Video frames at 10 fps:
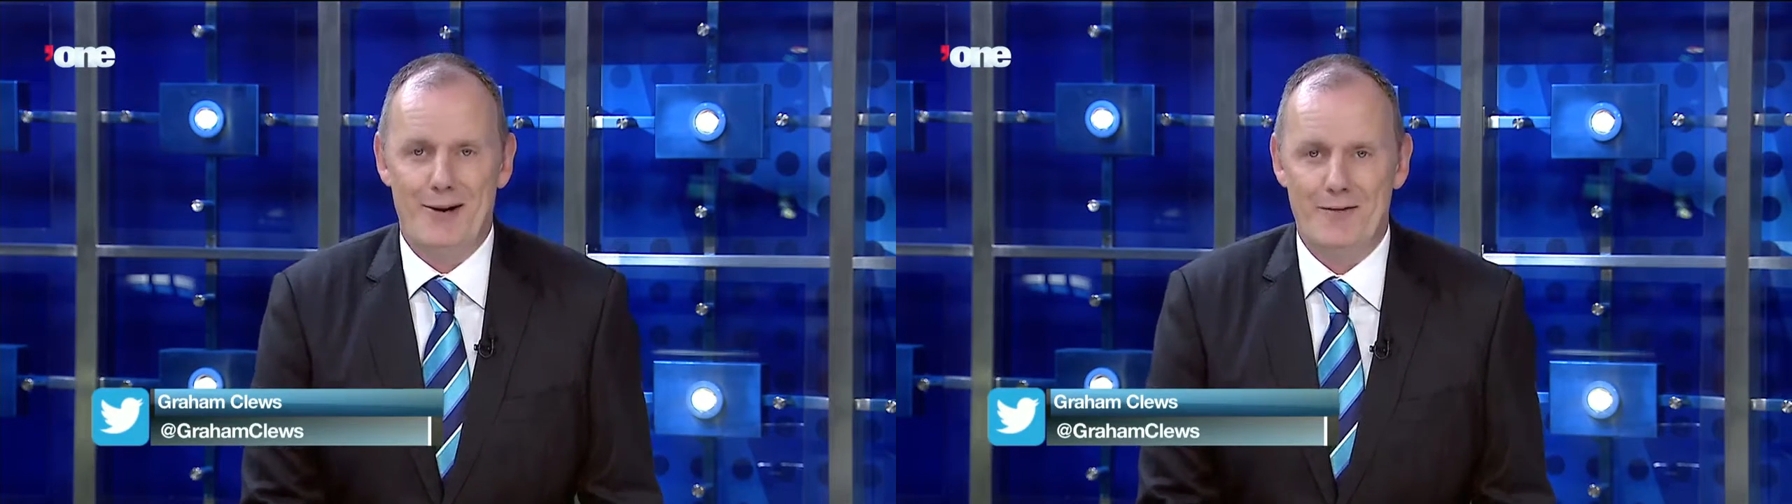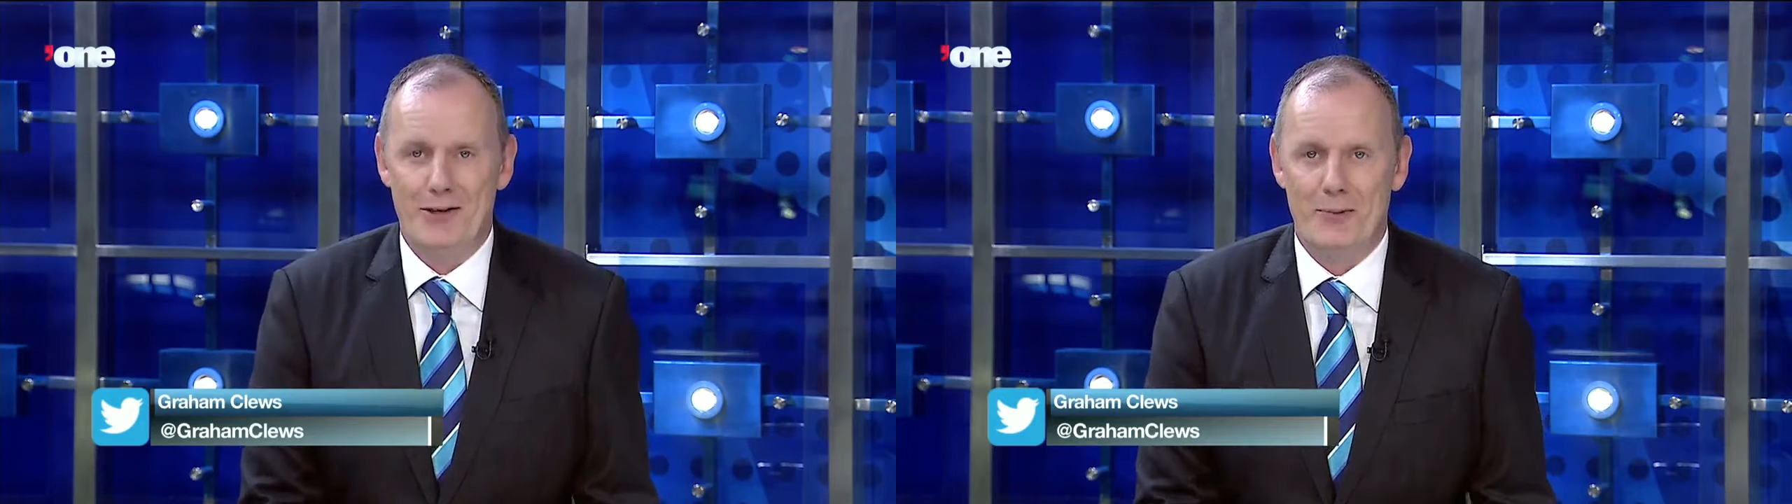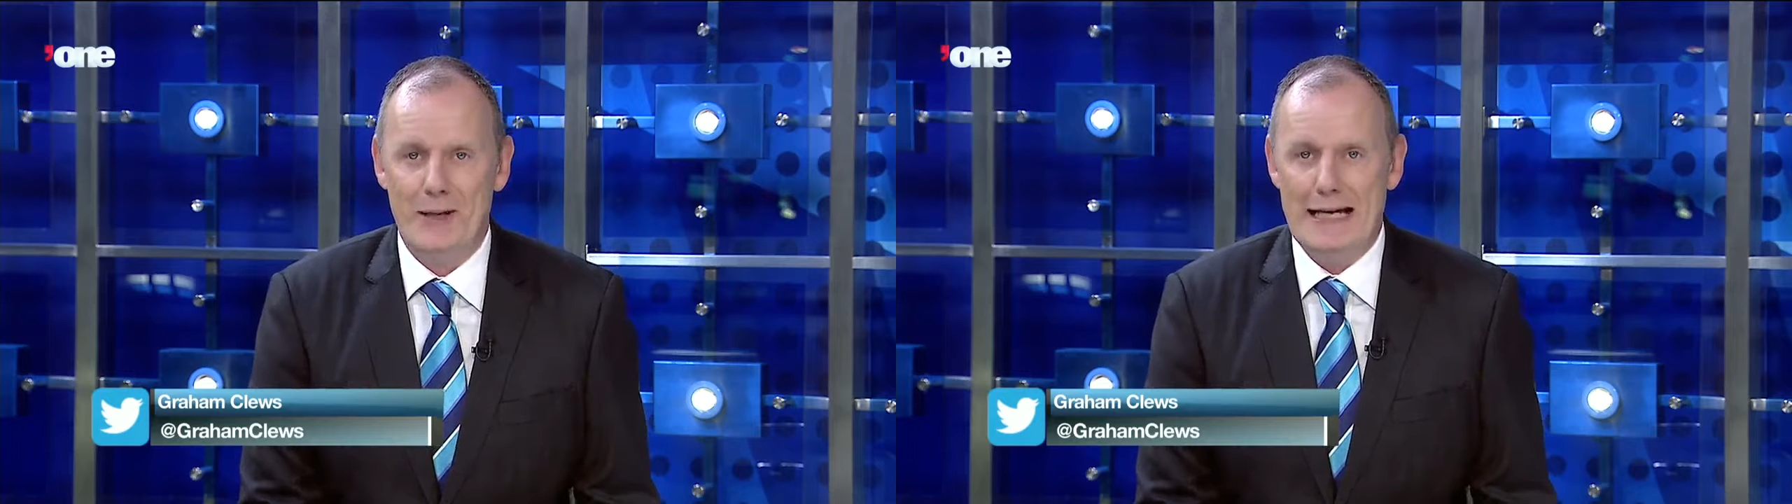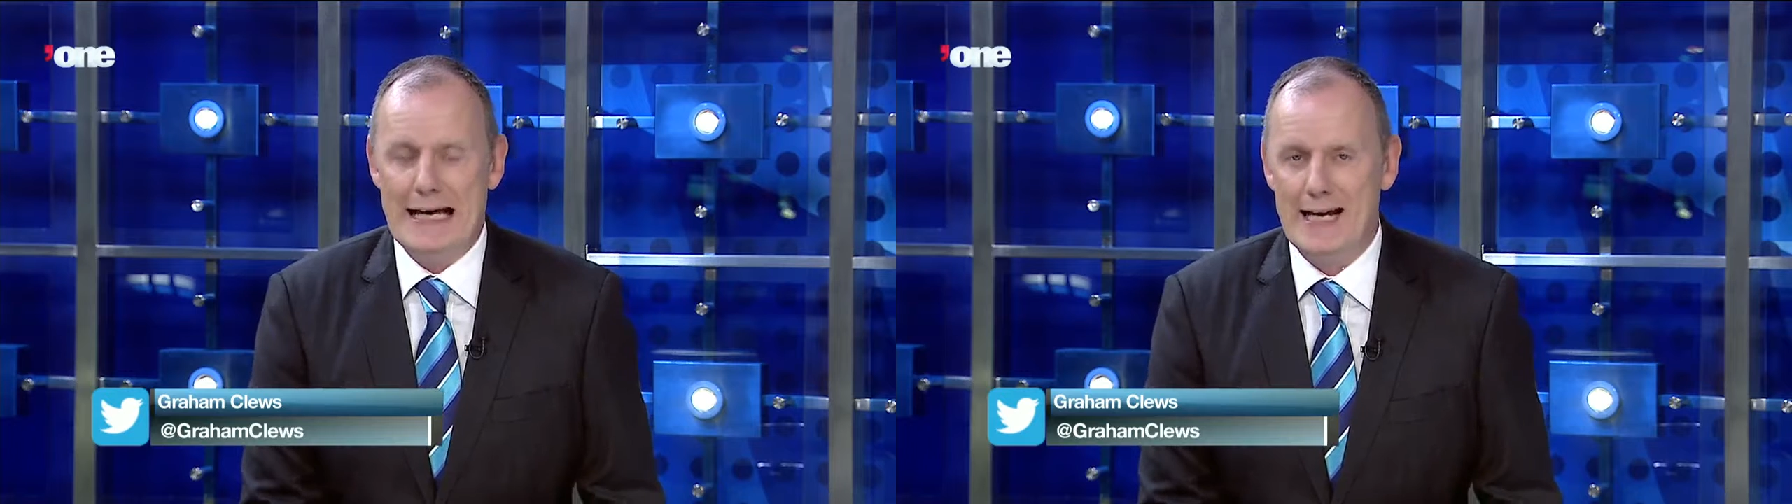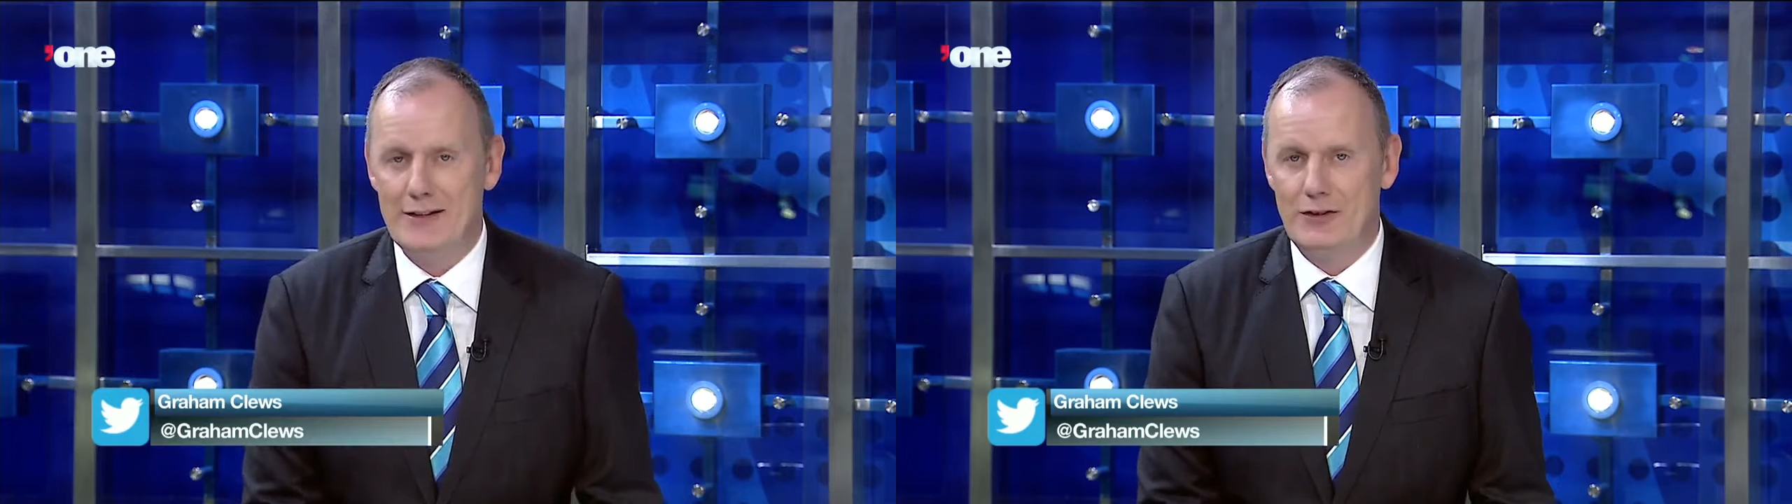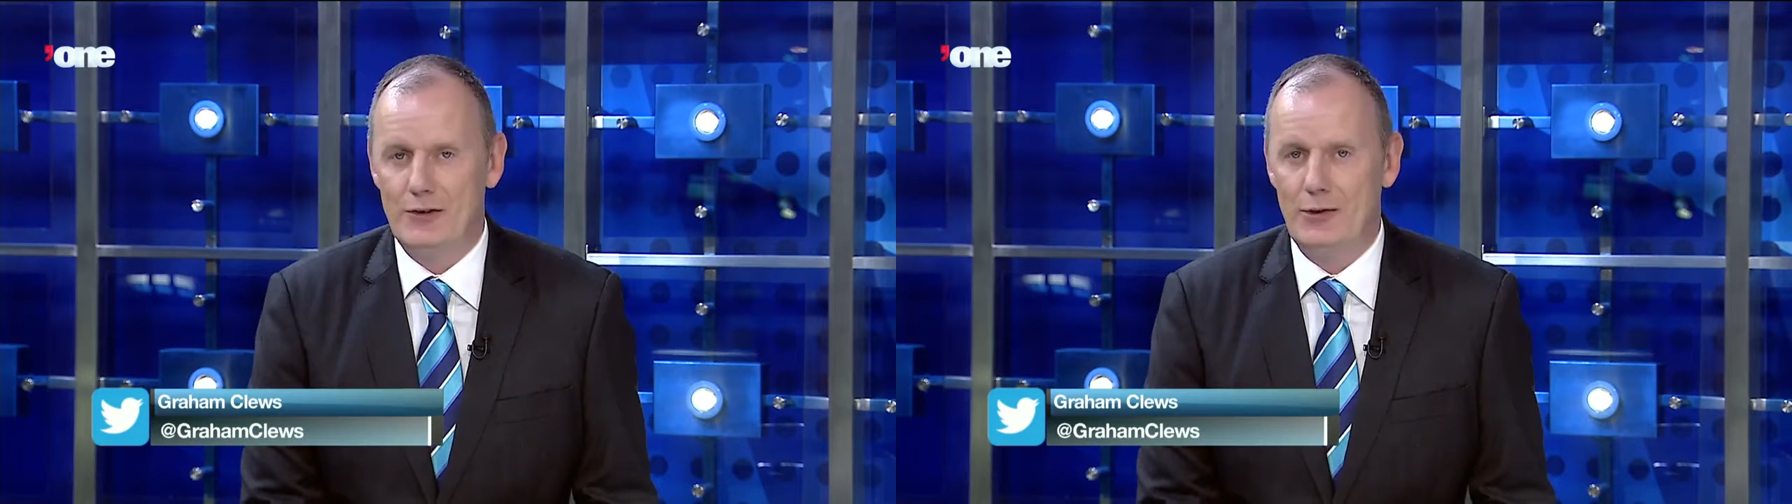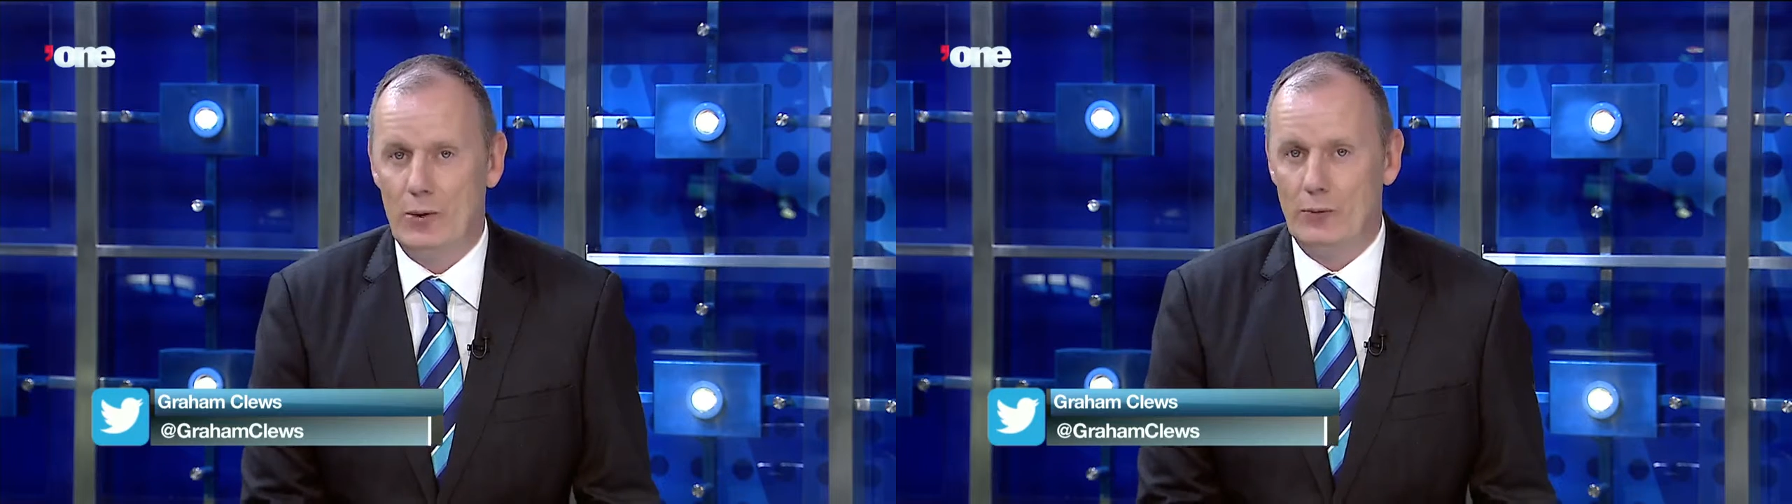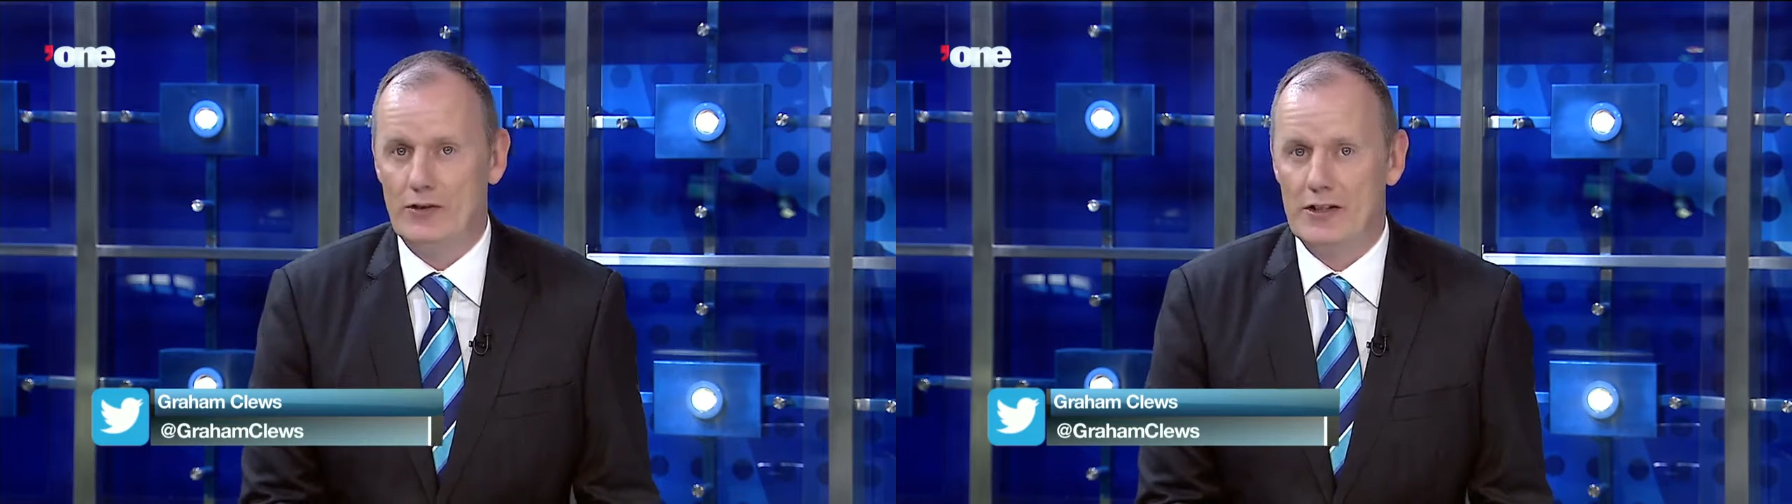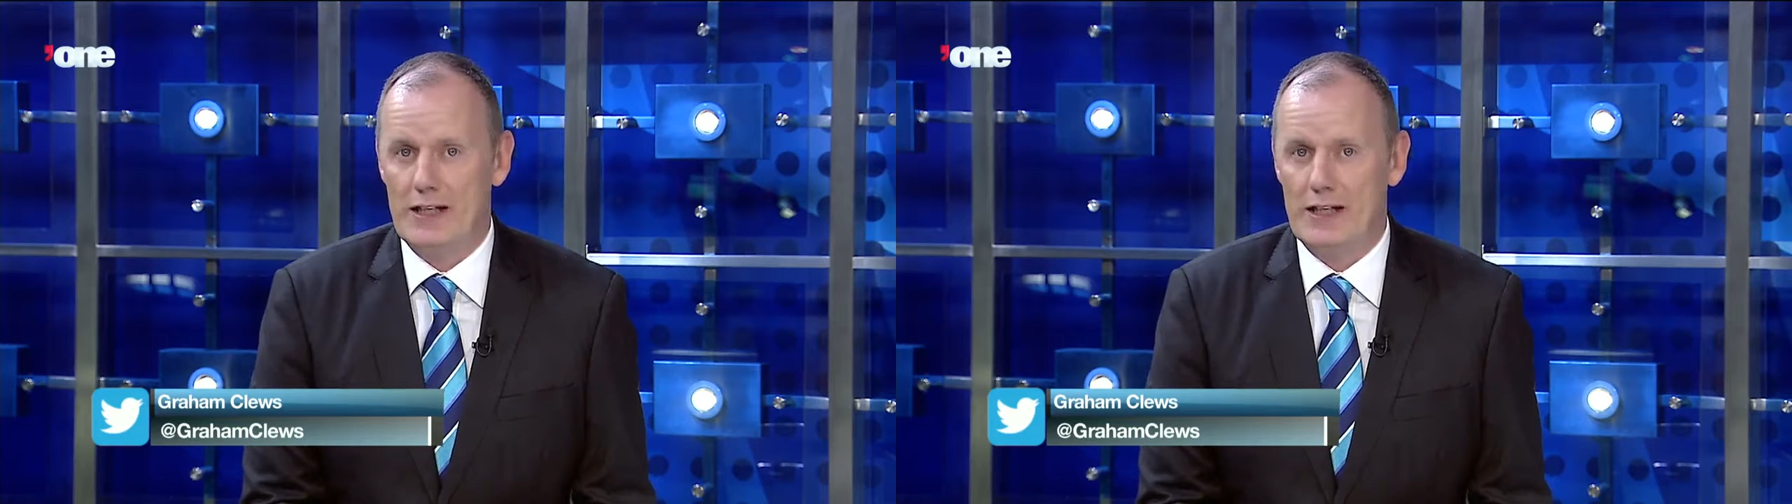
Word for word: over the weekend to launch